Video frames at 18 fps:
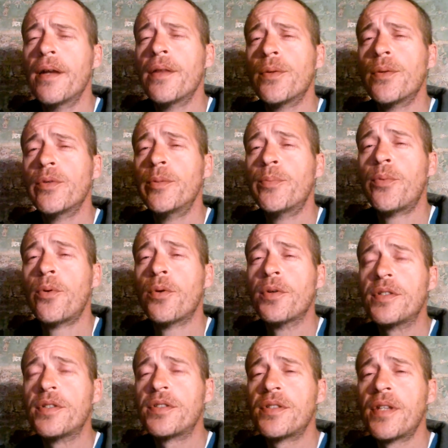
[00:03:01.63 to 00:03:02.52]
the
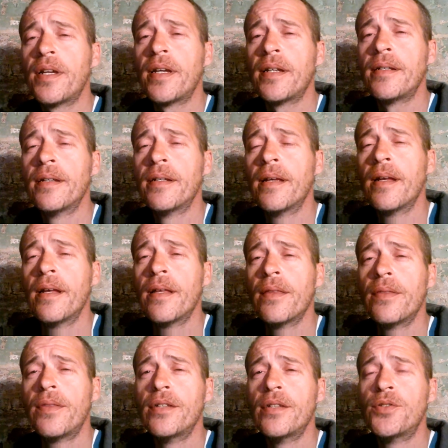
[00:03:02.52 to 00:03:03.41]
report said
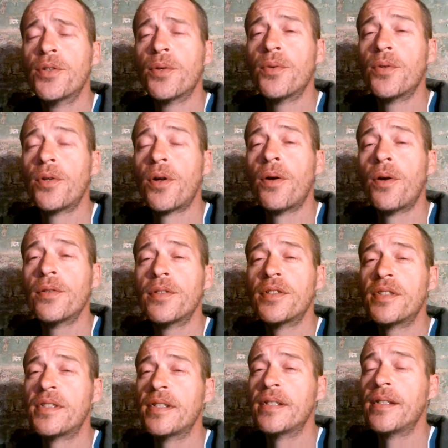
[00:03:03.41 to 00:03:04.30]
that Joel called the
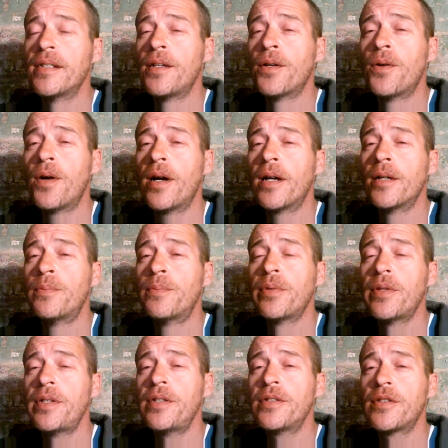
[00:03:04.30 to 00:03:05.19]
Sydney, Ohio
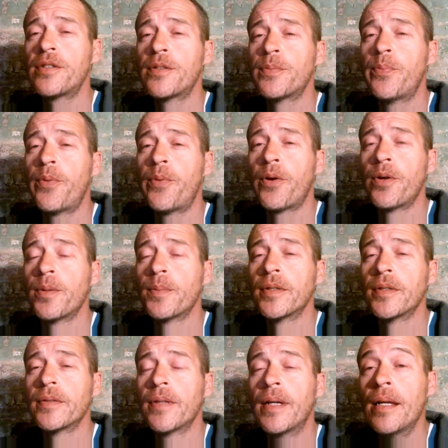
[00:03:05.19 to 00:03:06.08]
Police
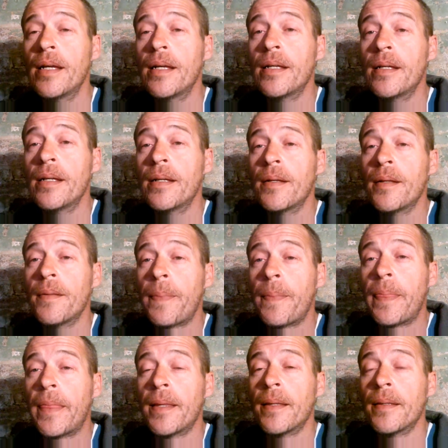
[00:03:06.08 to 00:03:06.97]
Department
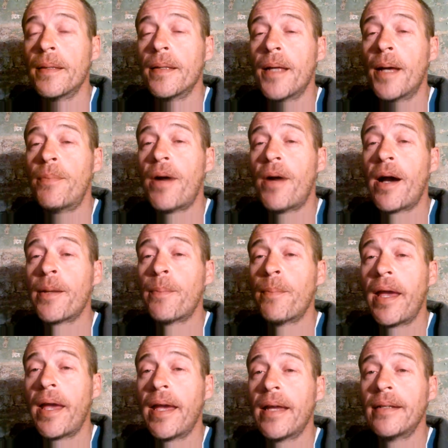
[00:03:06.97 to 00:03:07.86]
about a
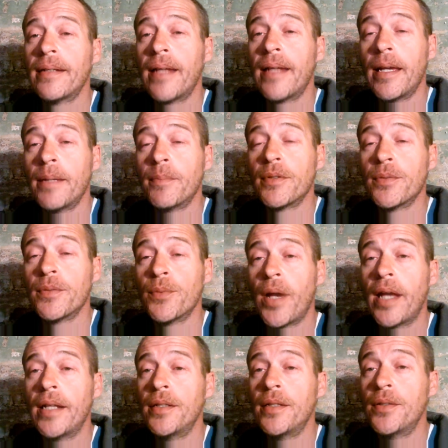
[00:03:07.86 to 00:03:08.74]
man named
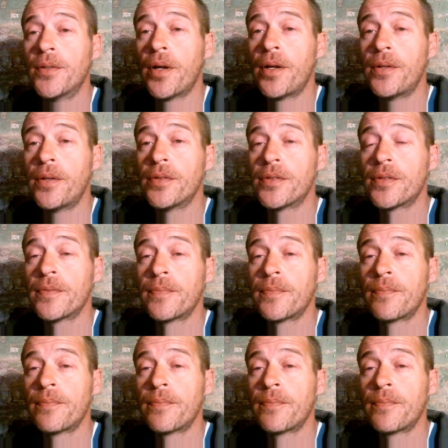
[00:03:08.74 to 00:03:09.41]
Randy Grose.